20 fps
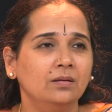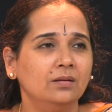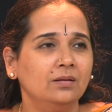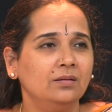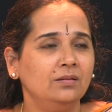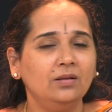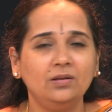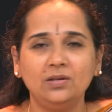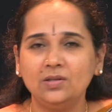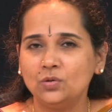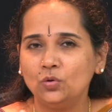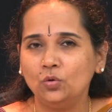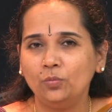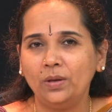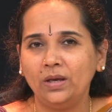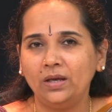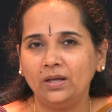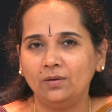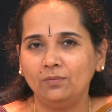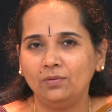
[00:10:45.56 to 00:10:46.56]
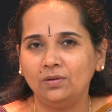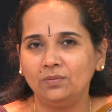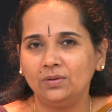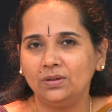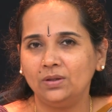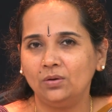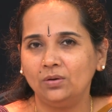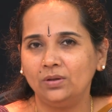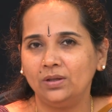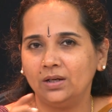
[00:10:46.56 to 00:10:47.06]
There is no Bhairavi
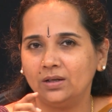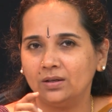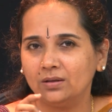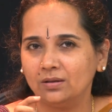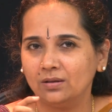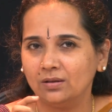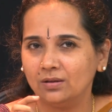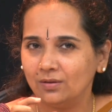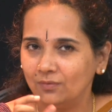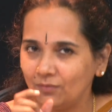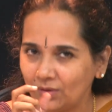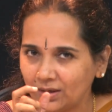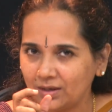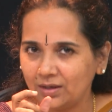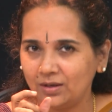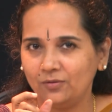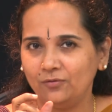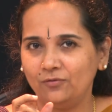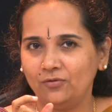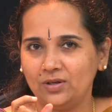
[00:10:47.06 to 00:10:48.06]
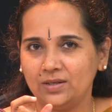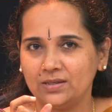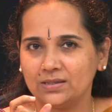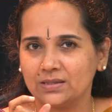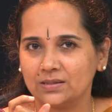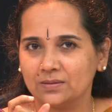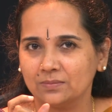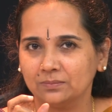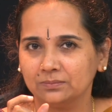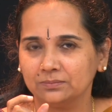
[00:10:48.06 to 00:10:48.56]
without that vakra phrase.